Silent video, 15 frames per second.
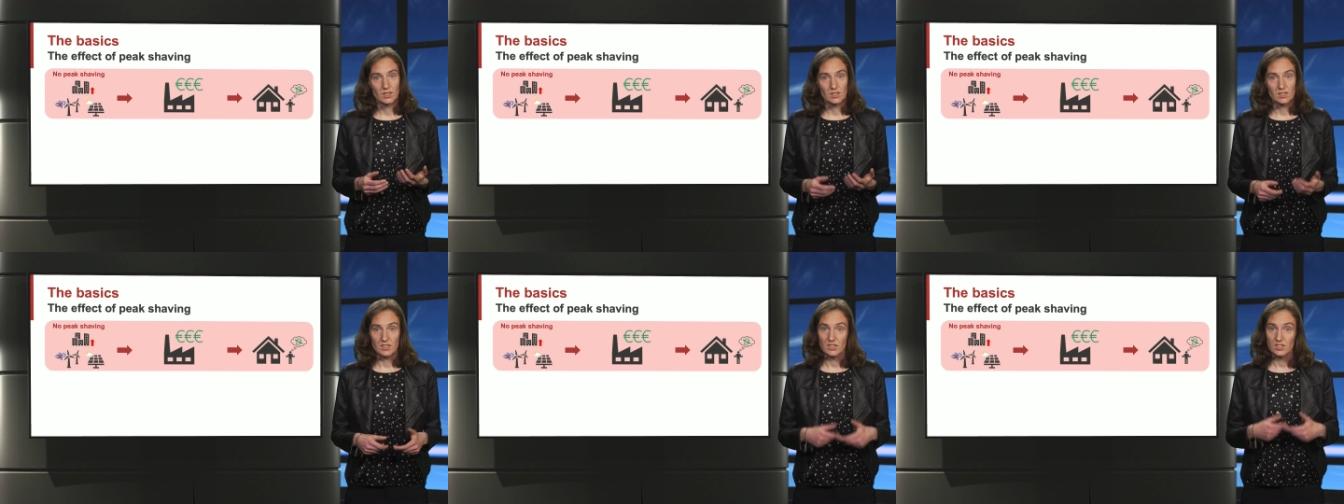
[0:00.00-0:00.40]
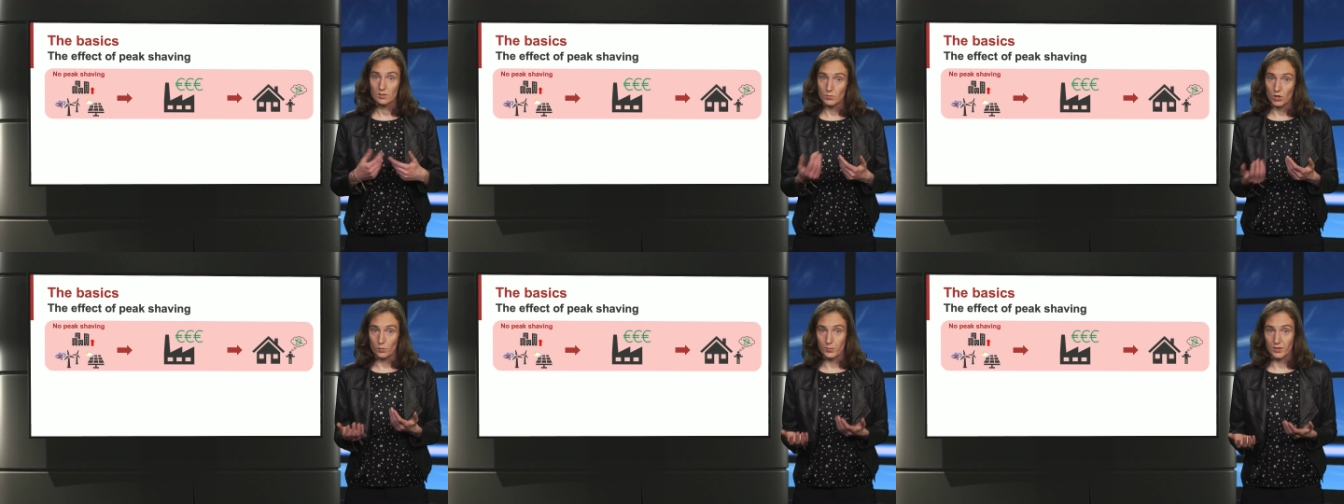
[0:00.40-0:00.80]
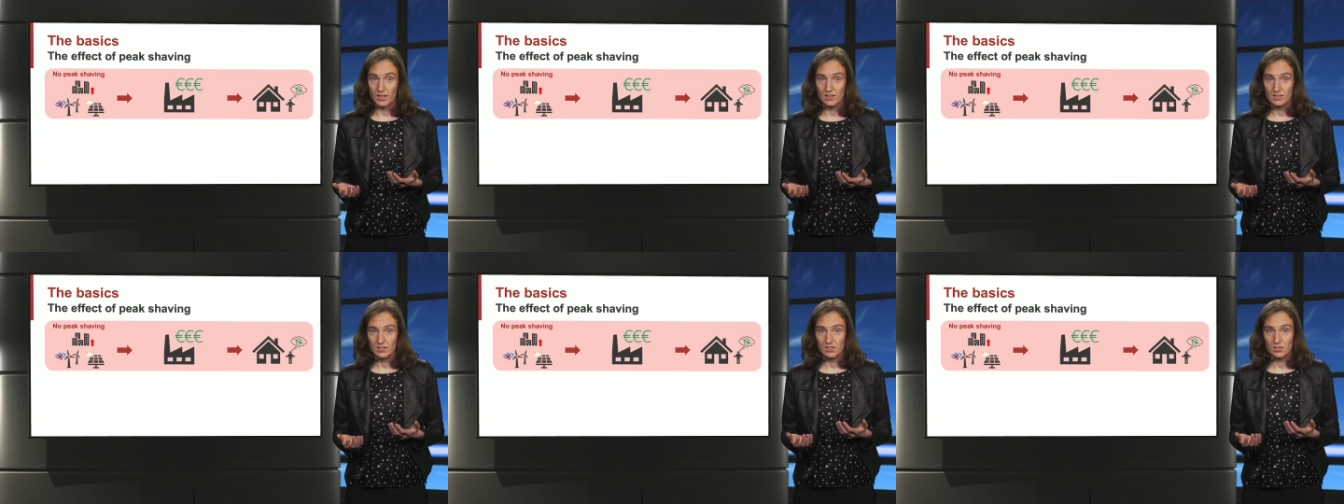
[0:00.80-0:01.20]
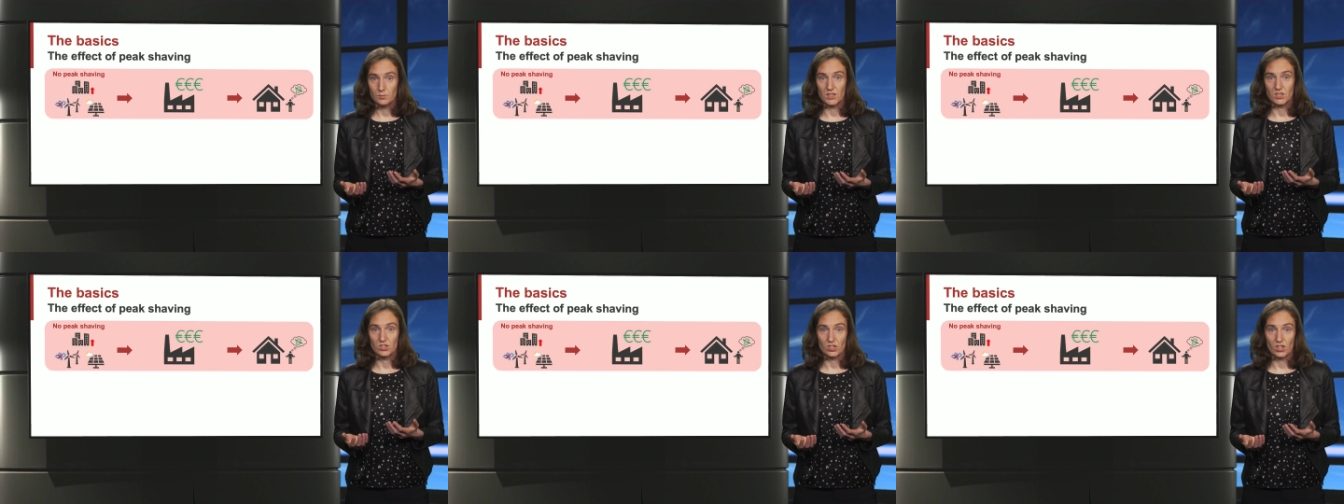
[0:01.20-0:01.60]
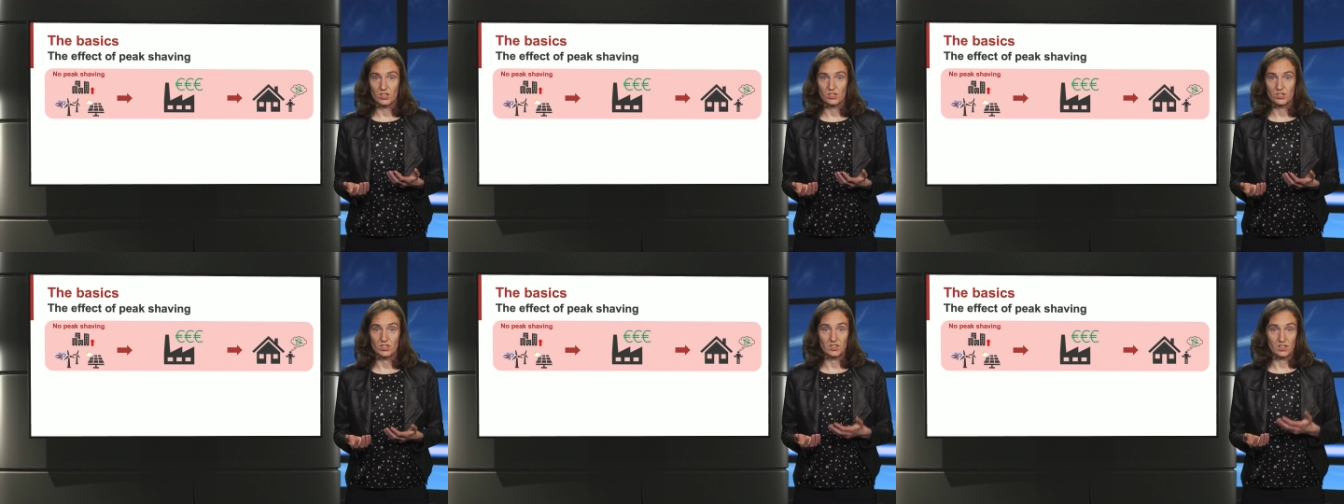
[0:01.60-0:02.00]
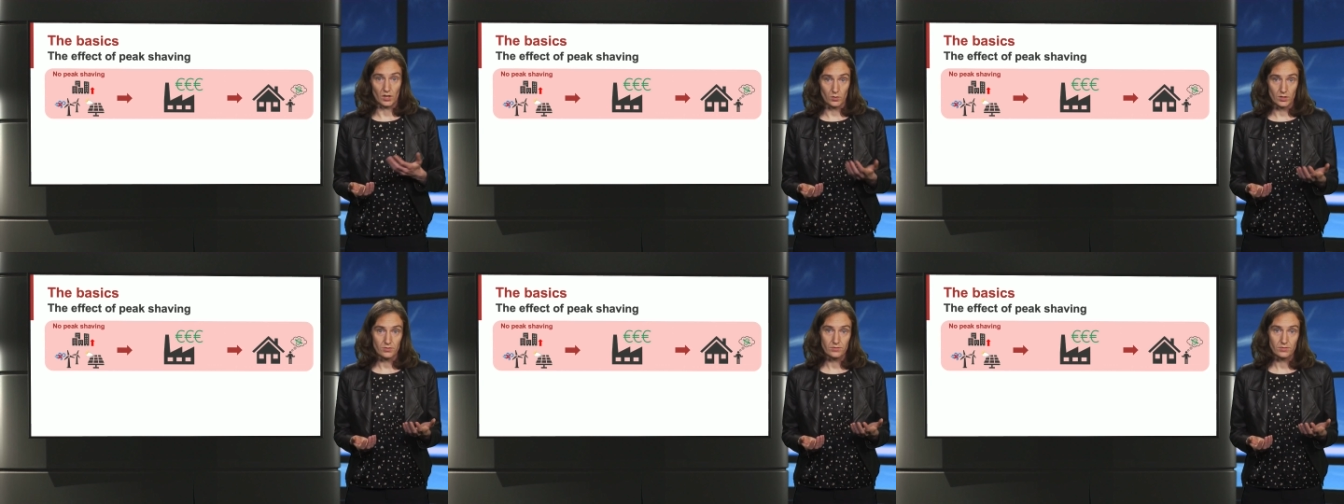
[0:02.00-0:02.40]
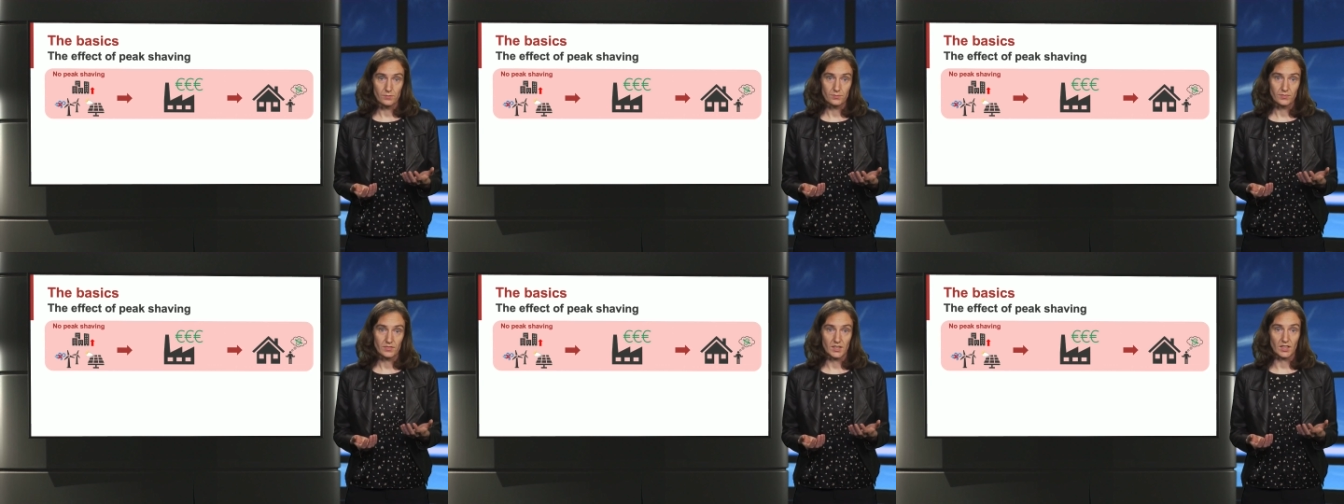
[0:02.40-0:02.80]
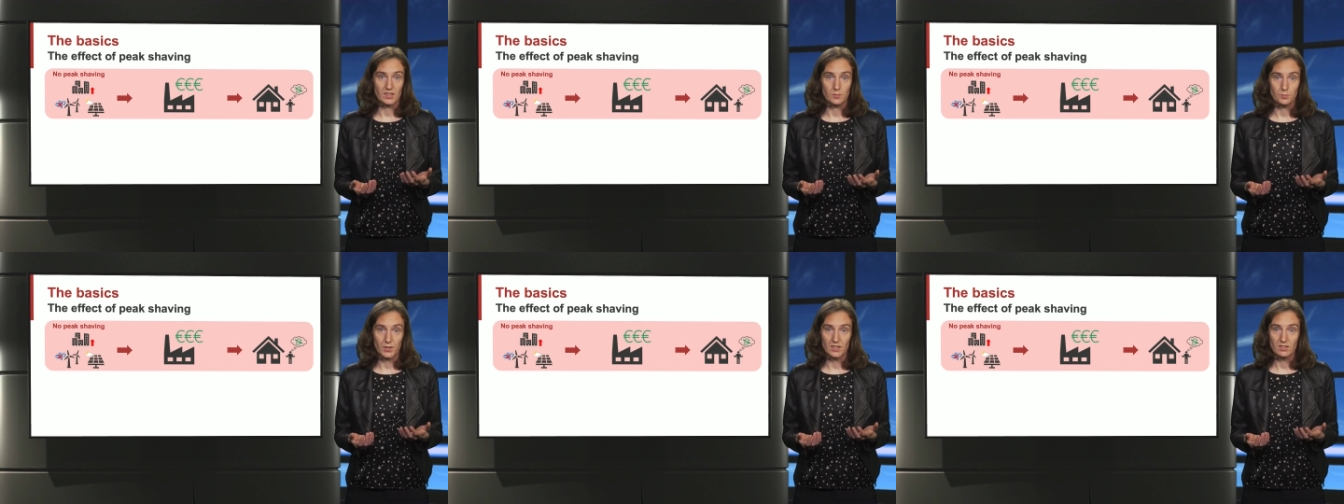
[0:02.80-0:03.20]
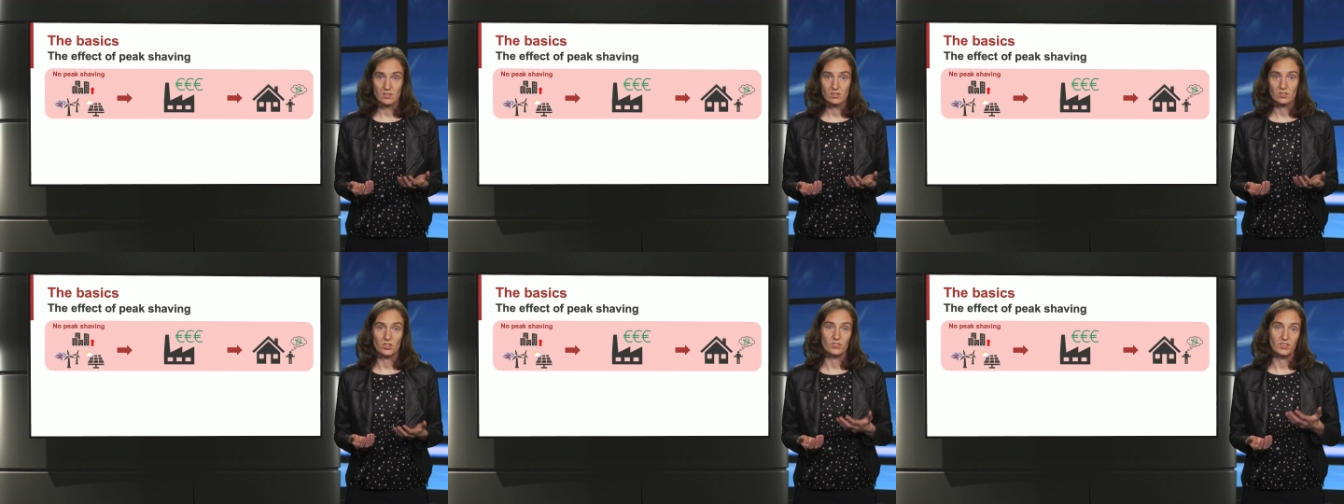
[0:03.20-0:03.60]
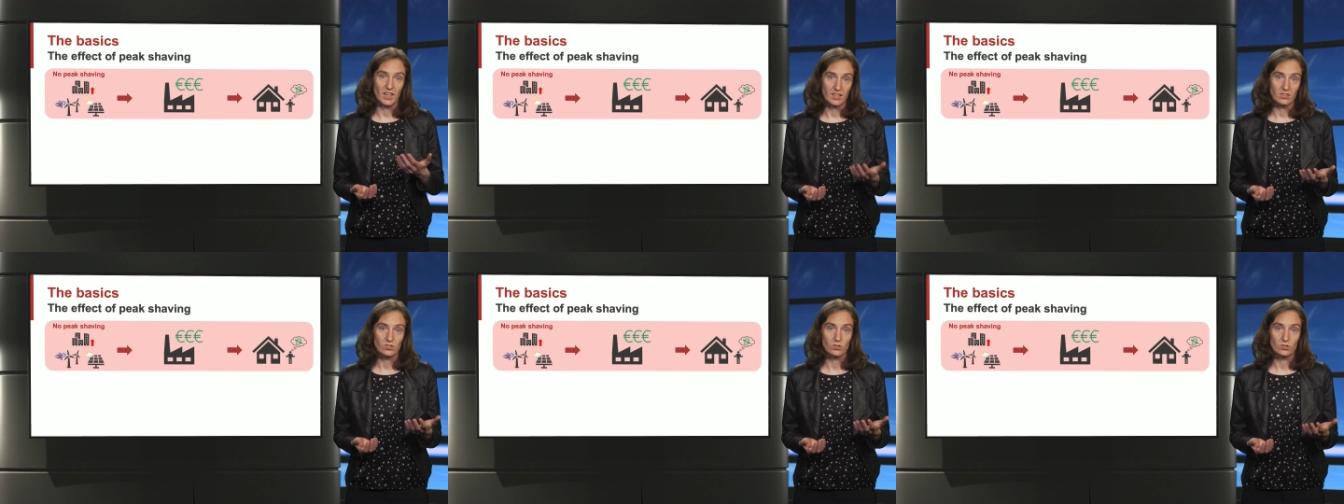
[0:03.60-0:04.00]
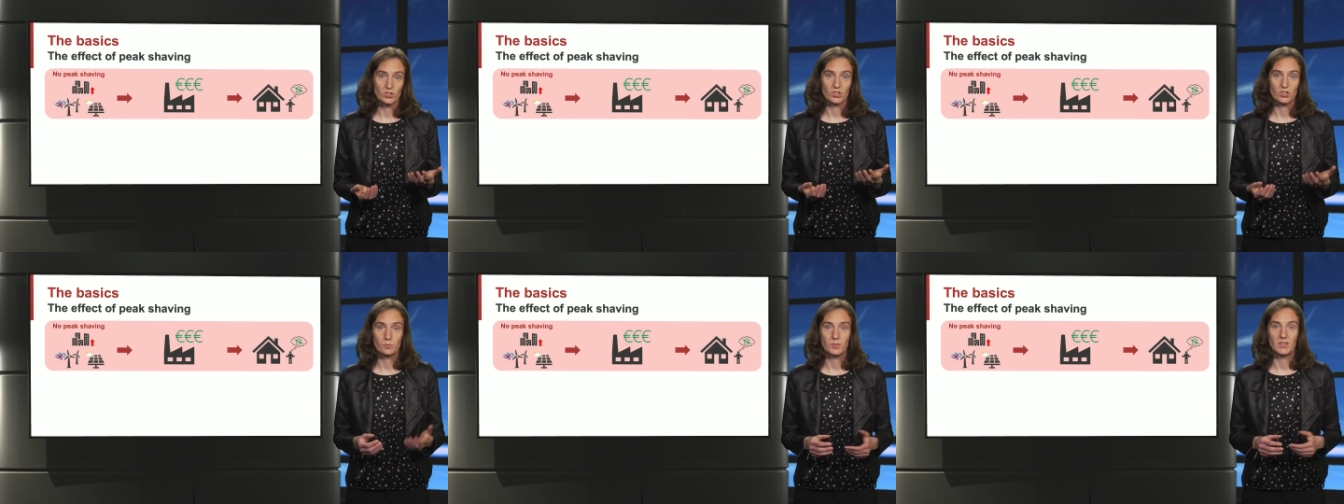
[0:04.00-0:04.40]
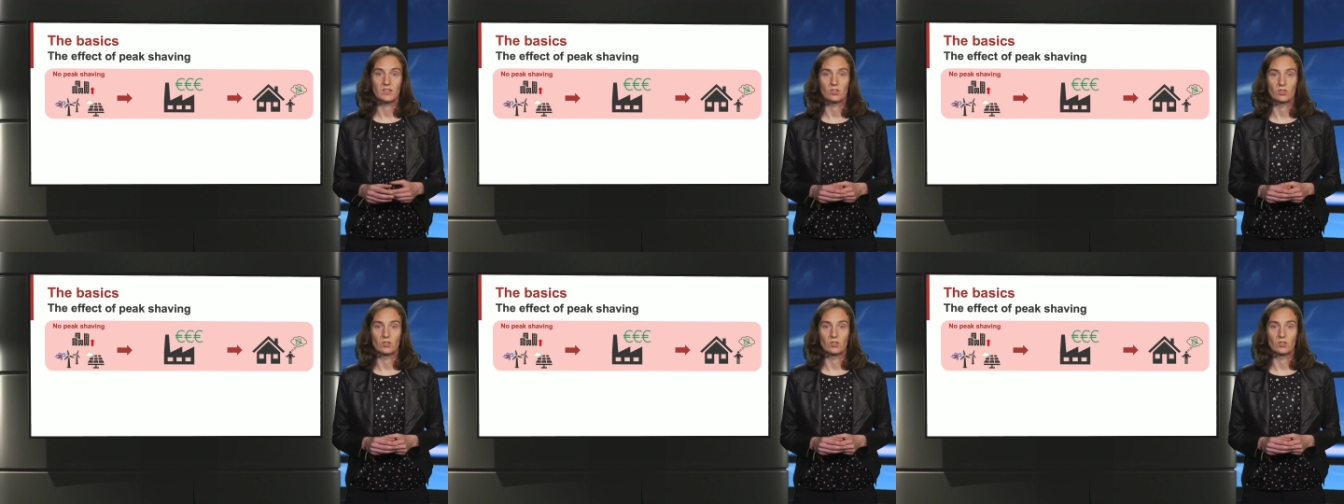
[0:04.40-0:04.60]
system operators may charge a tariff that depends on the end user's peak